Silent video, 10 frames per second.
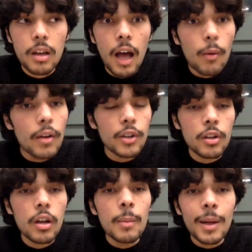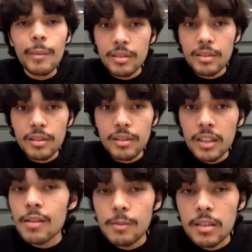However, public serving
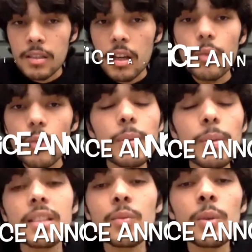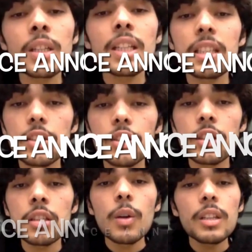announcement, replacing one
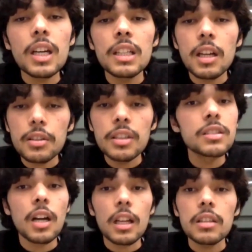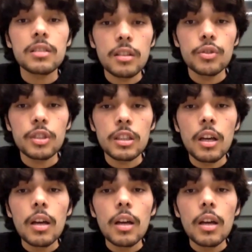addiction with another is not the solution.